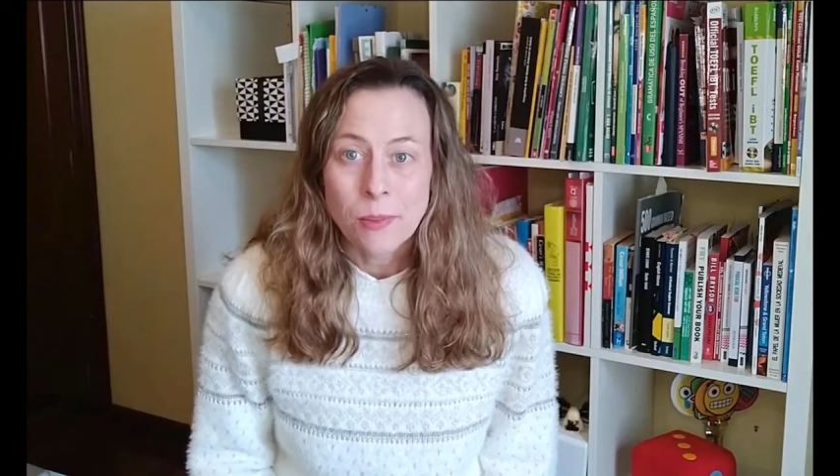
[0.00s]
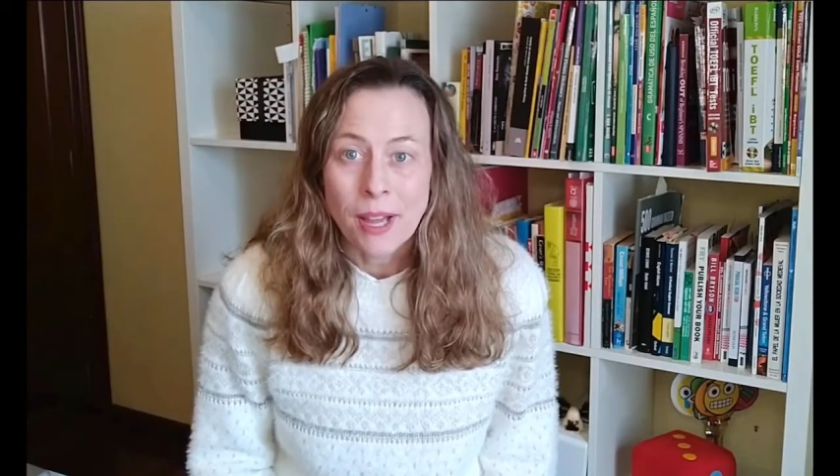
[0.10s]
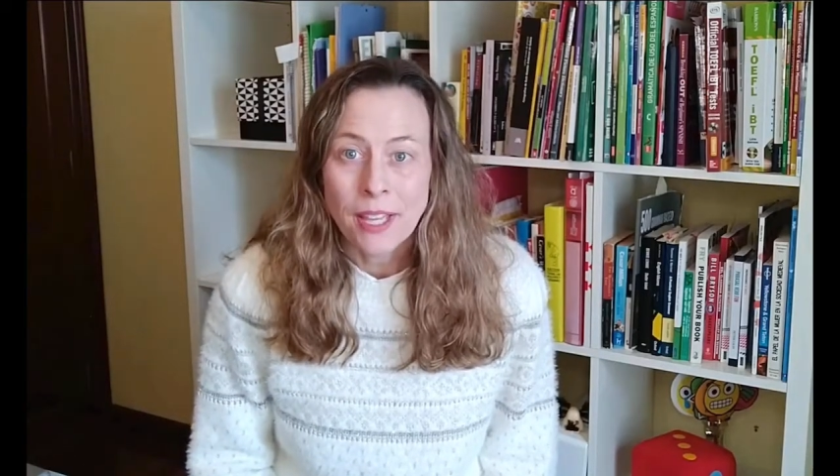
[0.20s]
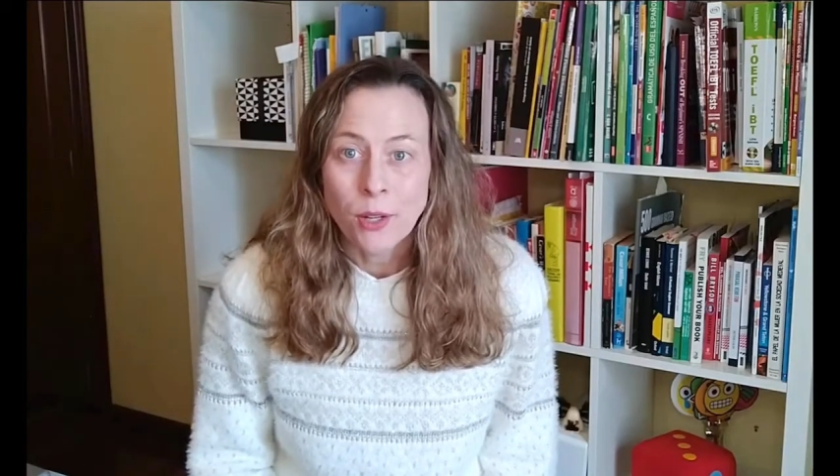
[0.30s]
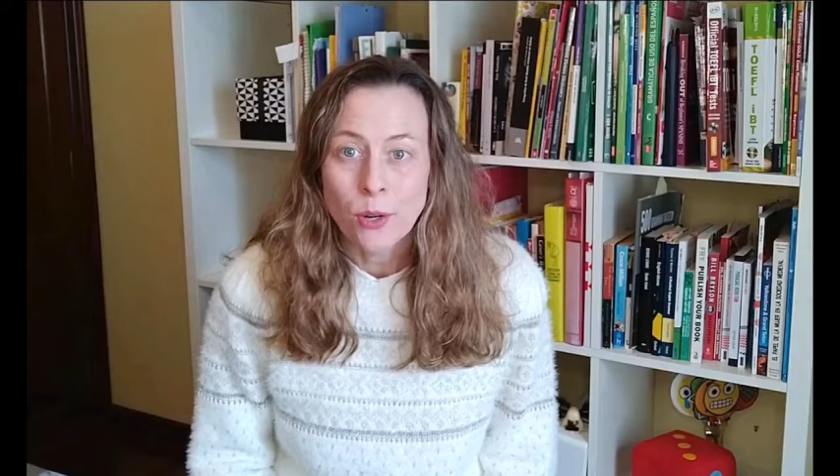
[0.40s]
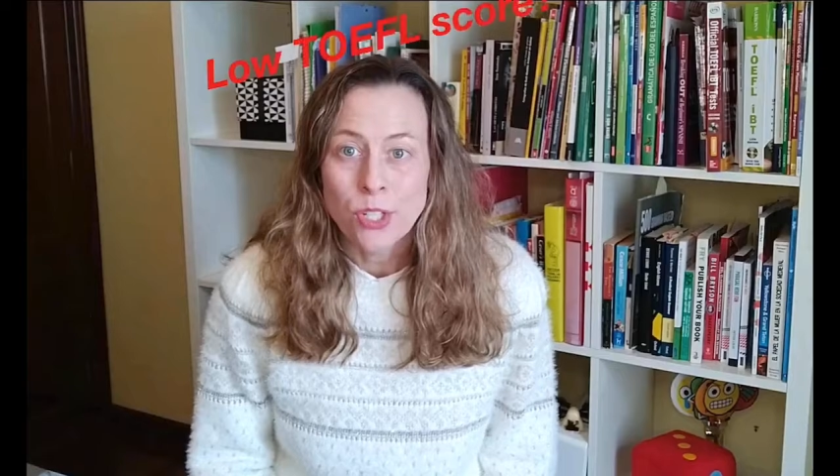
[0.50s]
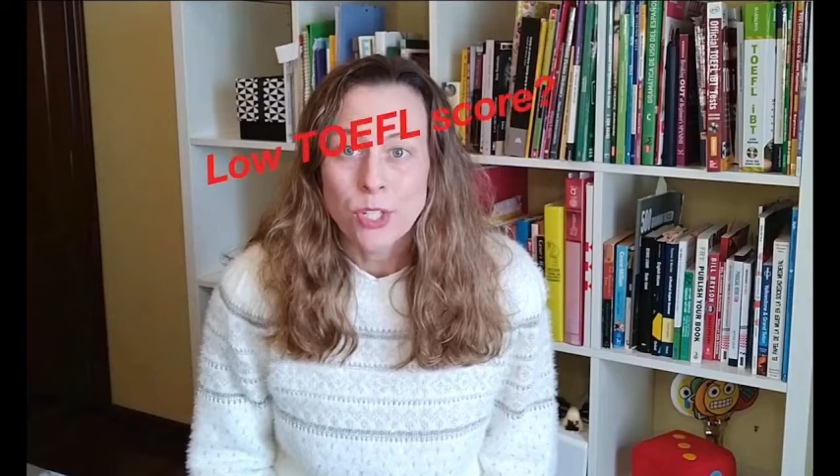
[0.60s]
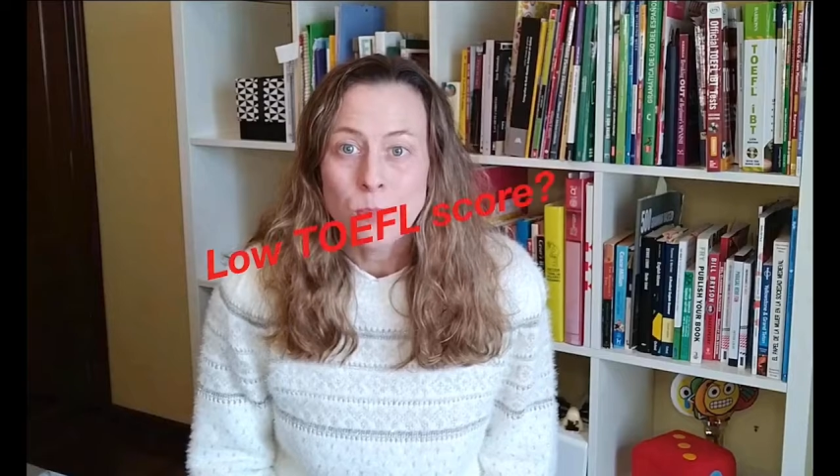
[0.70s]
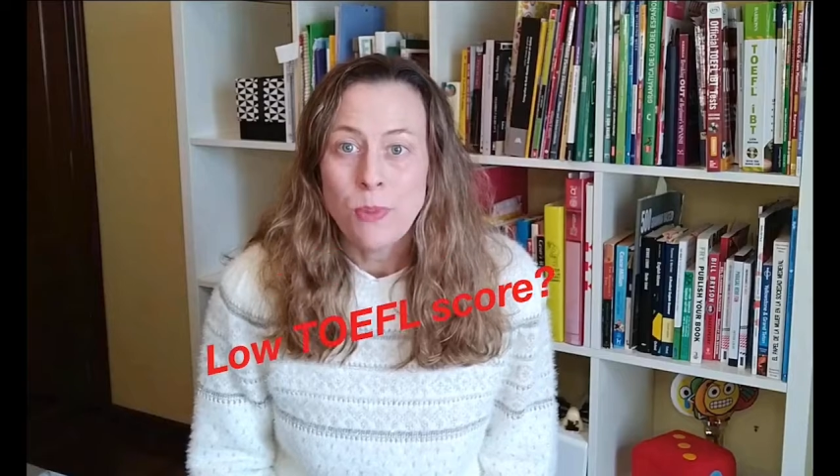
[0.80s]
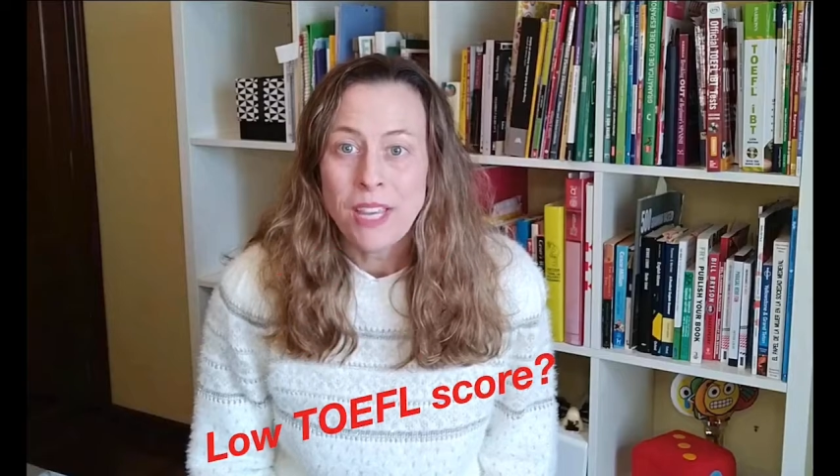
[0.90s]
by your
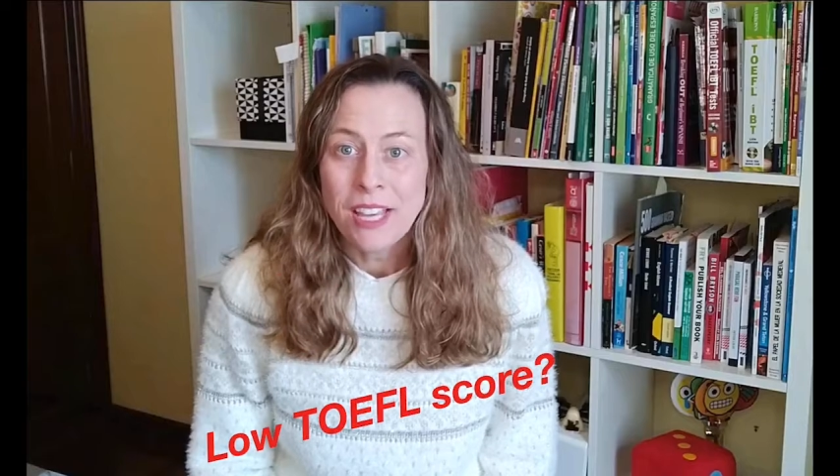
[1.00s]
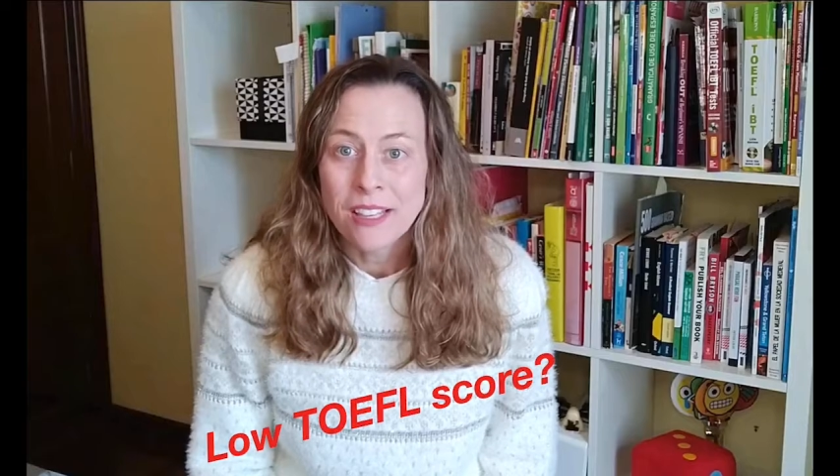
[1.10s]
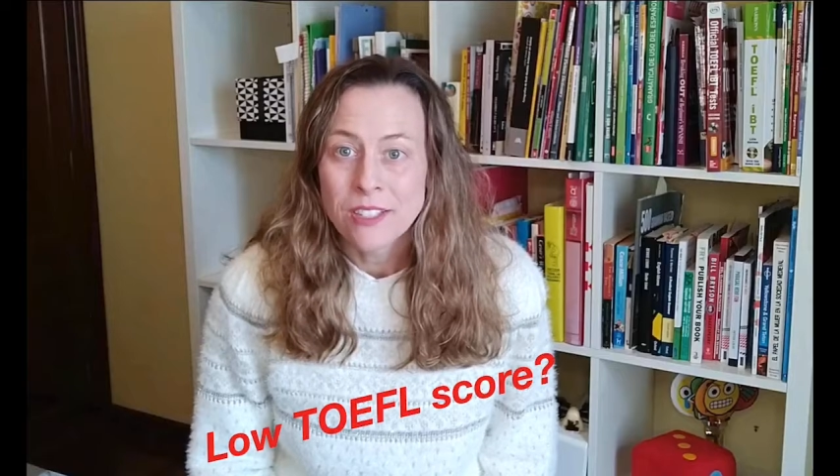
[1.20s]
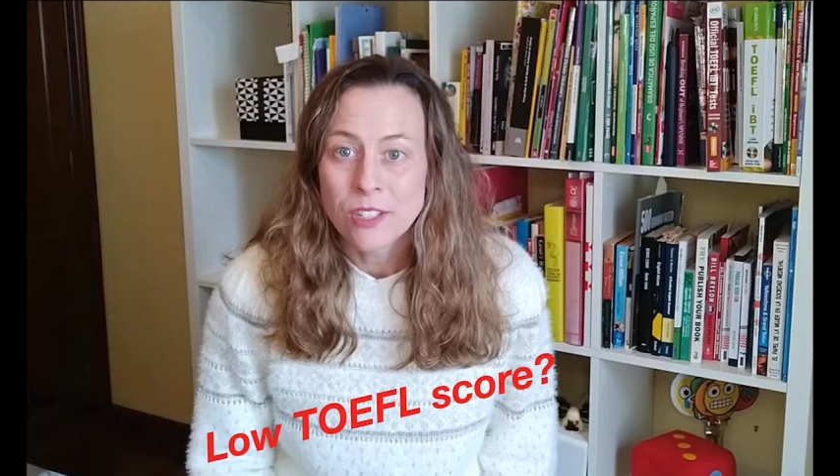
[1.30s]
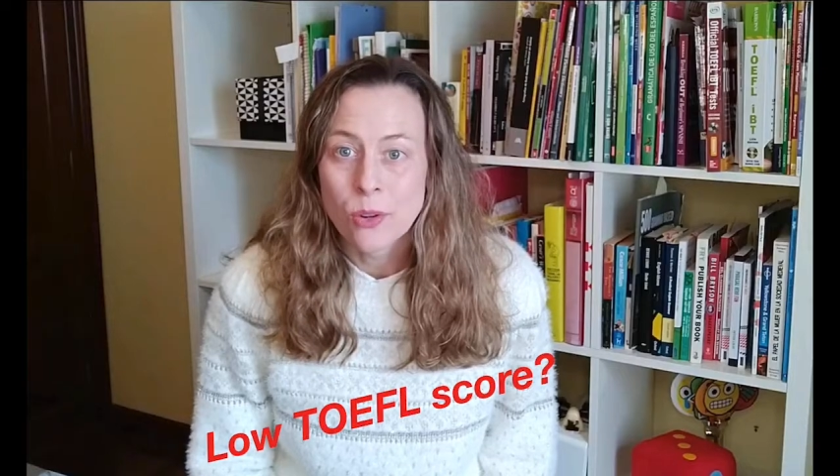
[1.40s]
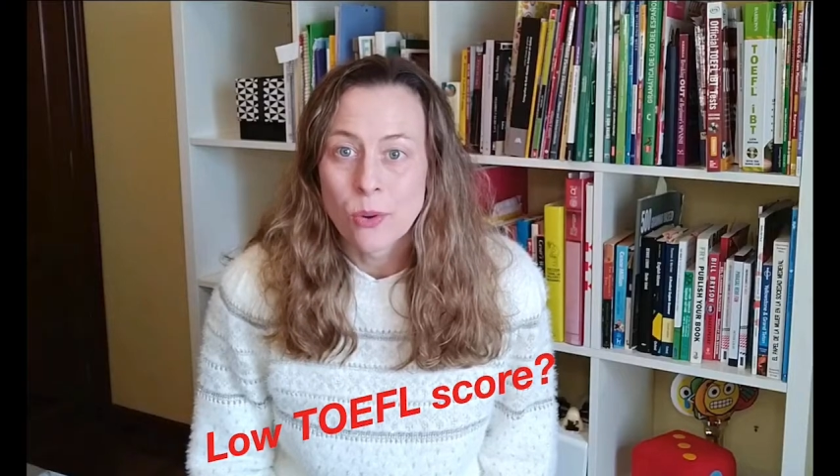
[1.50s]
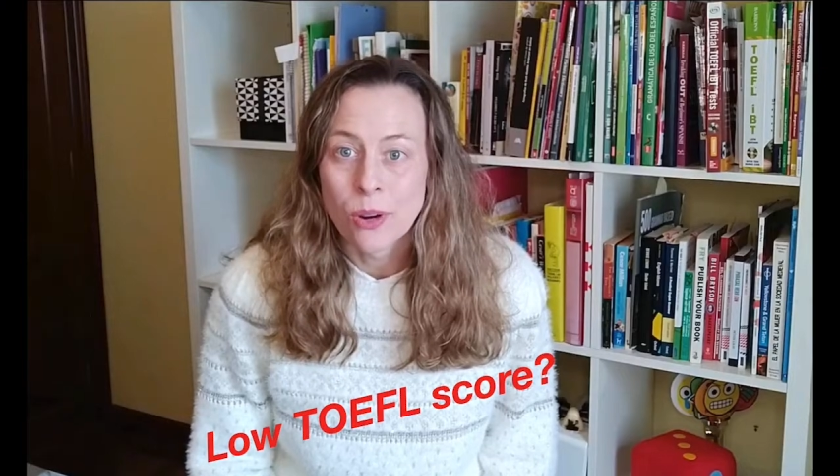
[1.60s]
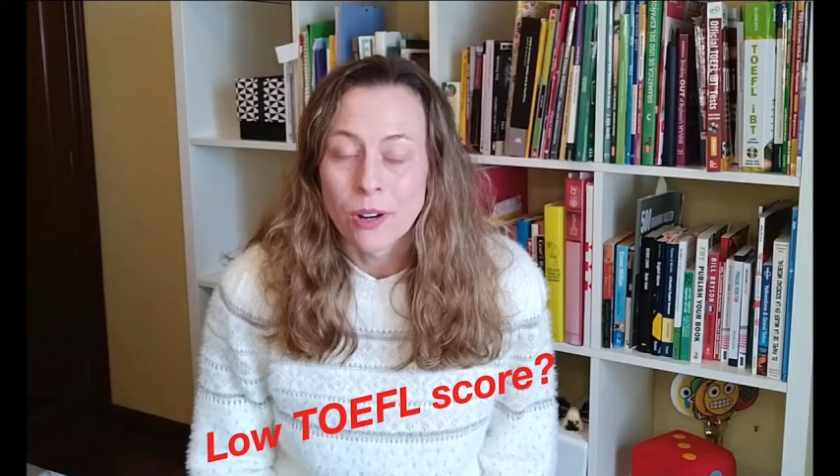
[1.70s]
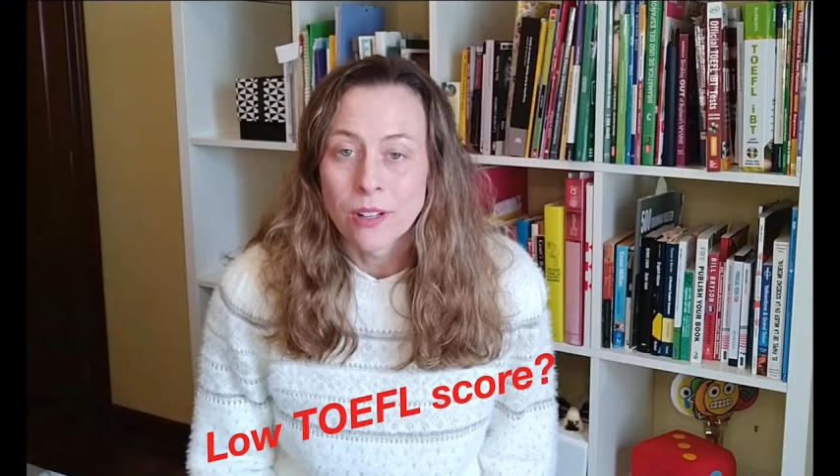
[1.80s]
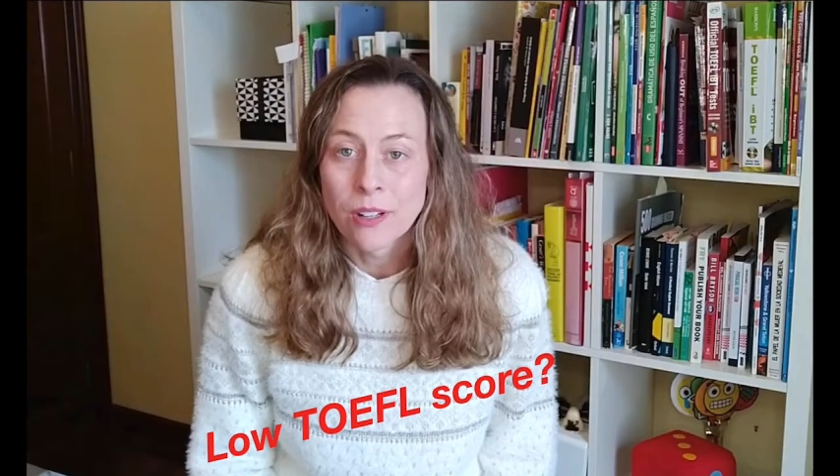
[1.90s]
speaking
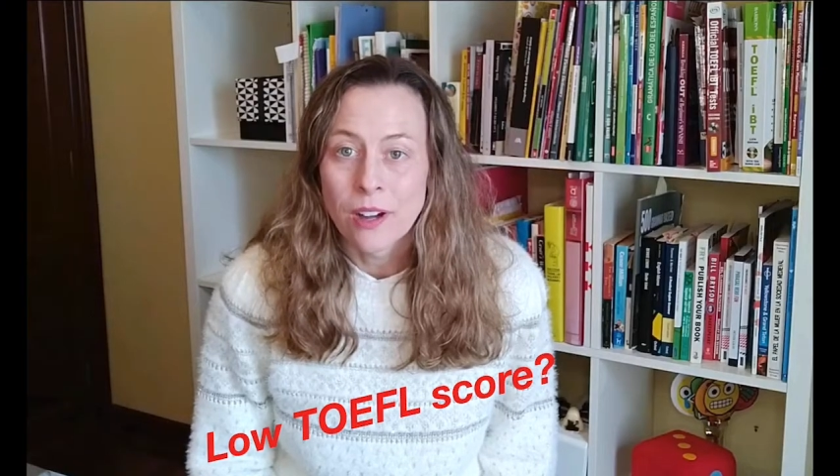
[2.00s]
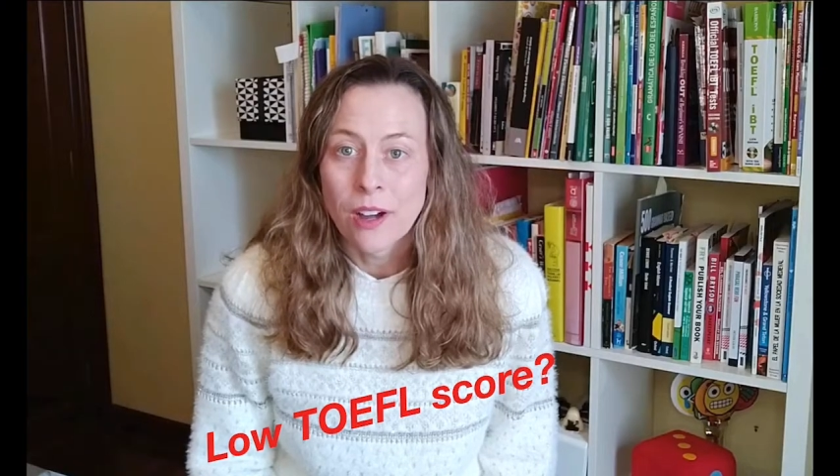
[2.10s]
score